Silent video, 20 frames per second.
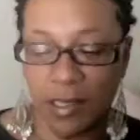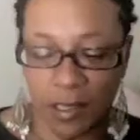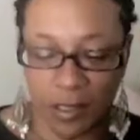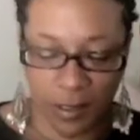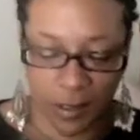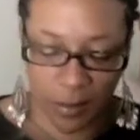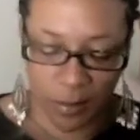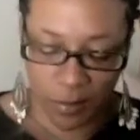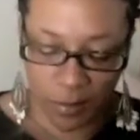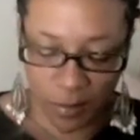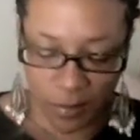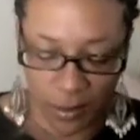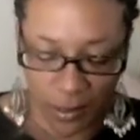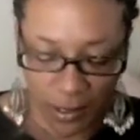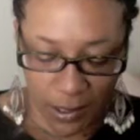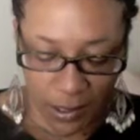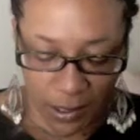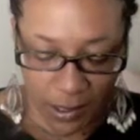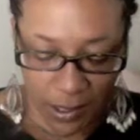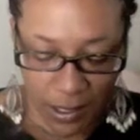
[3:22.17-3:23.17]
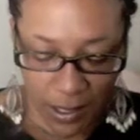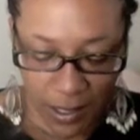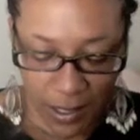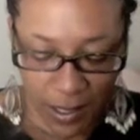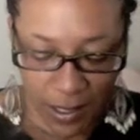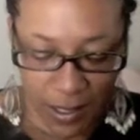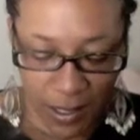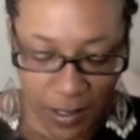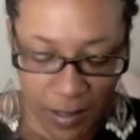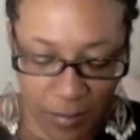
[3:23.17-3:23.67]
to
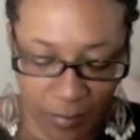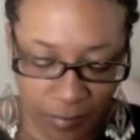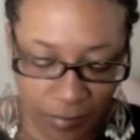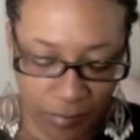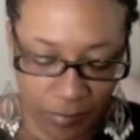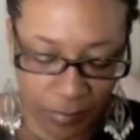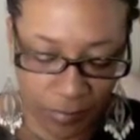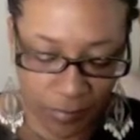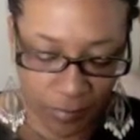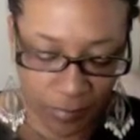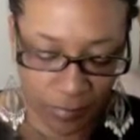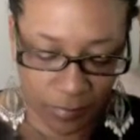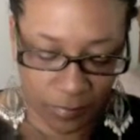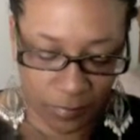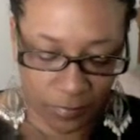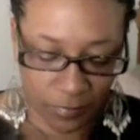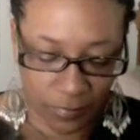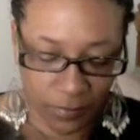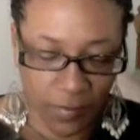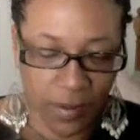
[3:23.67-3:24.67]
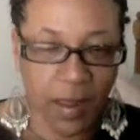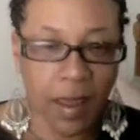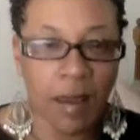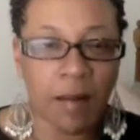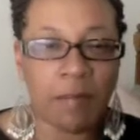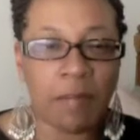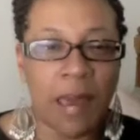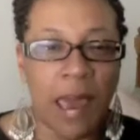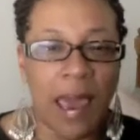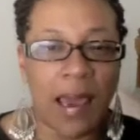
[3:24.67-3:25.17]
um,
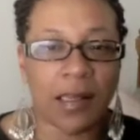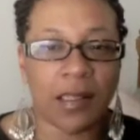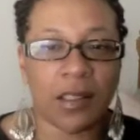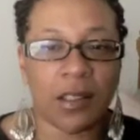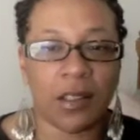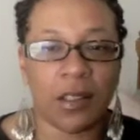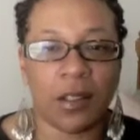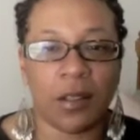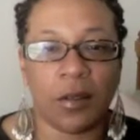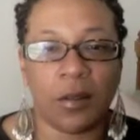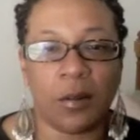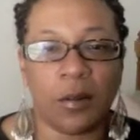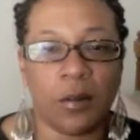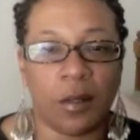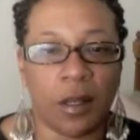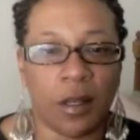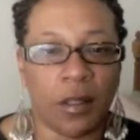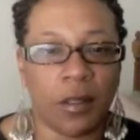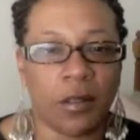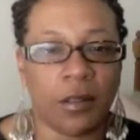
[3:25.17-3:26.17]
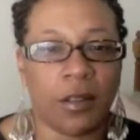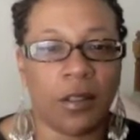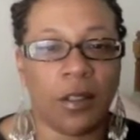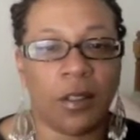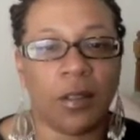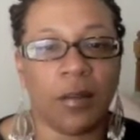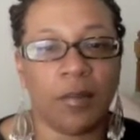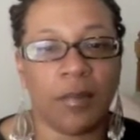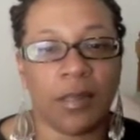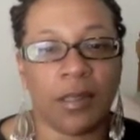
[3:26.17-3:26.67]
get back to you on
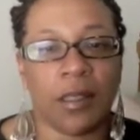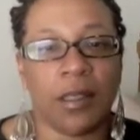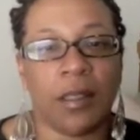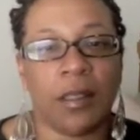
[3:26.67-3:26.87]
terms